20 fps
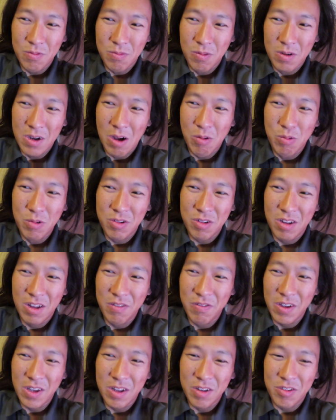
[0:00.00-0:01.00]
when I was
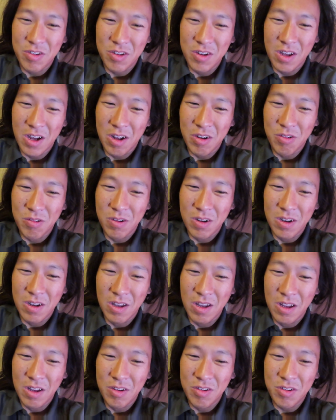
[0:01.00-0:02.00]
living in Seattle at
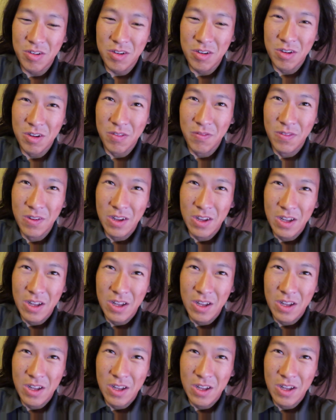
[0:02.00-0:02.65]
least, uh,